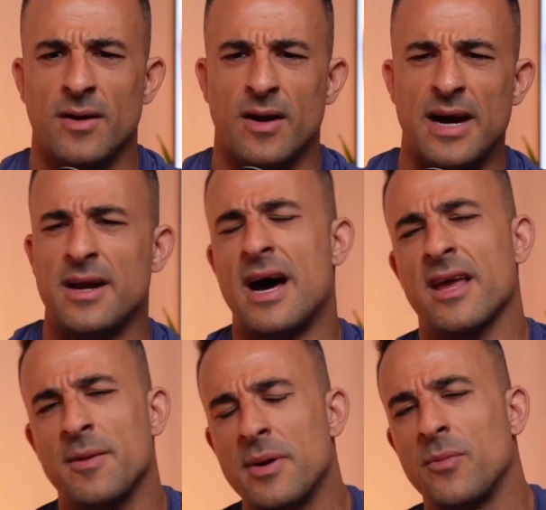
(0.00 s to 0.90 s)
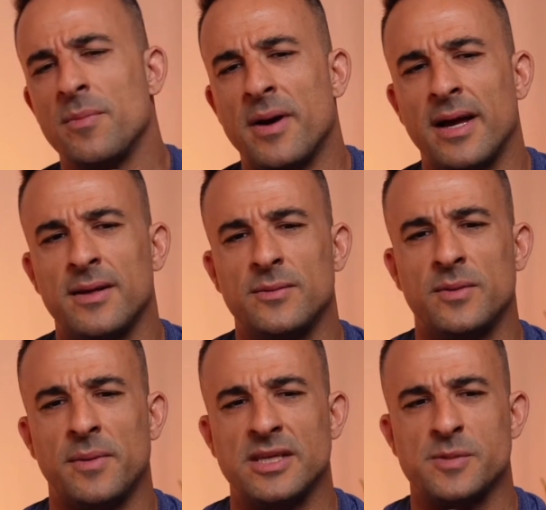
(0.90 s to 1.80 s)
had an argument with
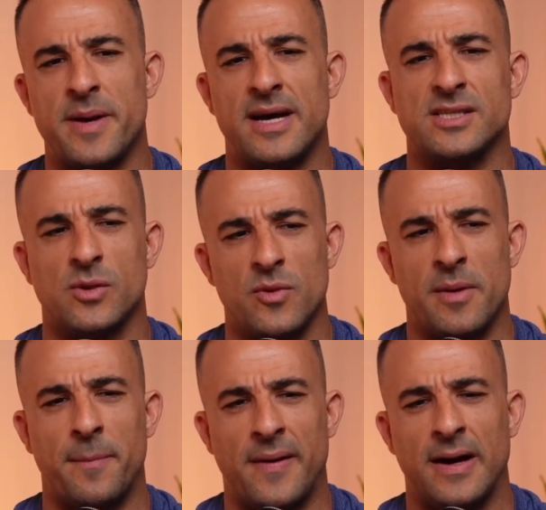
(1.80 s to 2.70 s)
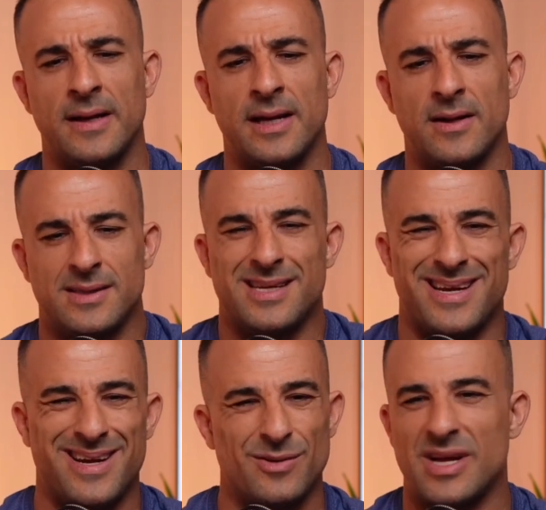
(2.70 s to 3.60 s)
my spouse or with my partner, and
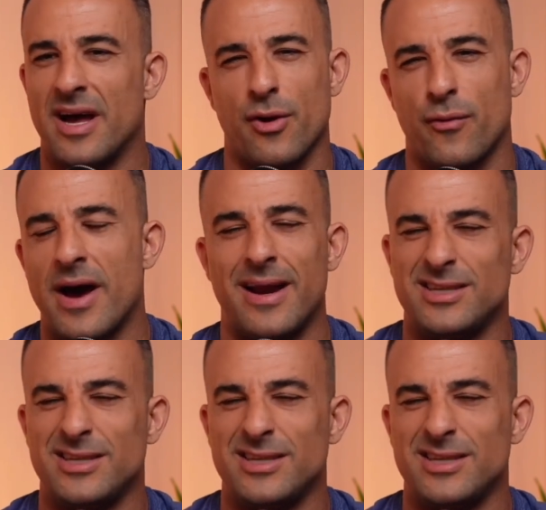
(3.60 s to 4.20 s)
I cried.